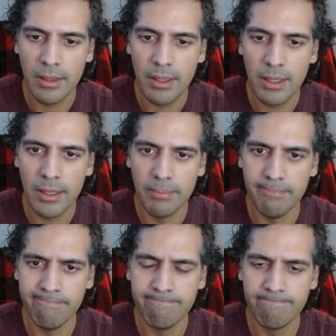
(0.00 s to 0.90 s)

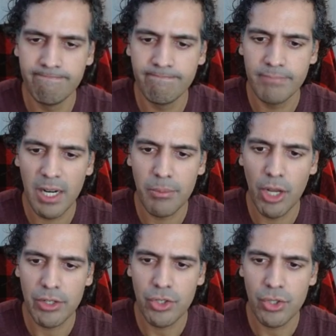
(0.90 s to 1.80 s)
But I'm
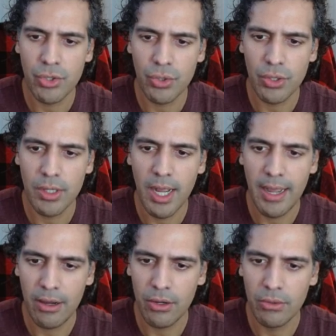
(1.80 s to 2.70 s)
not sure
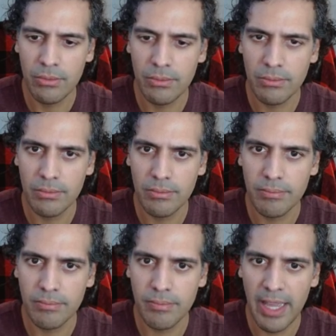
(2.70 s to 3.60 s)
how
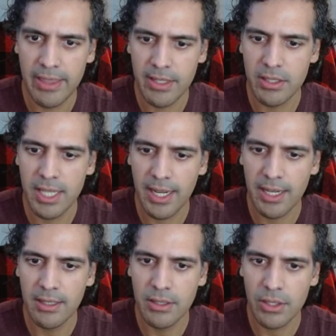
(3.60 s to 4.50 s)
at this
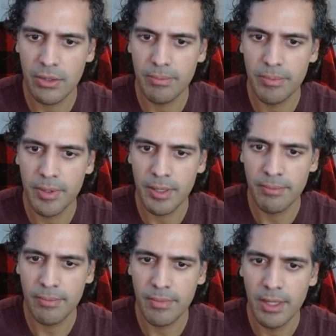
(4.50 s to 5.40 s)
second. So
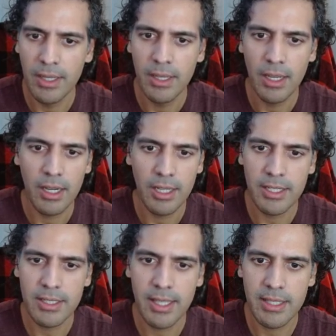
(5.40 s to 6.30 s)

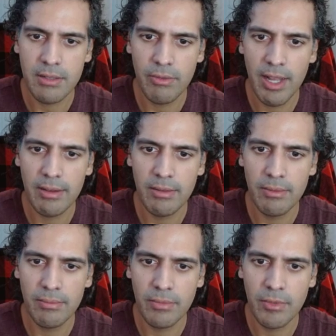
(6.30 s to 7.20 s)
unless that's
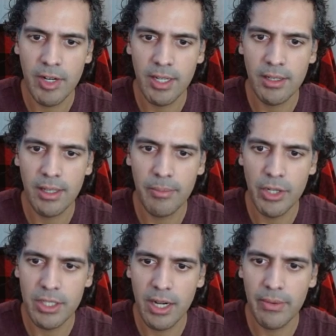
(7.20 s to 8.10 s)
critical, I'm going
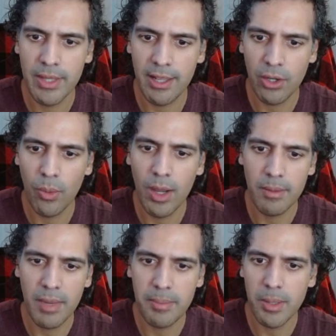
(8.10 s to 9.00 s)
to start with algo 1 and
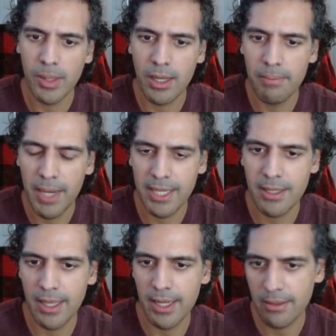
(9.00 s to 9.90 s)
maybe we'll come back to
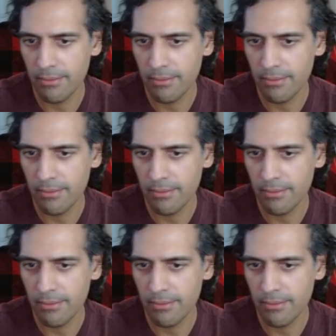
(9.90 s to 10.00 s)
that.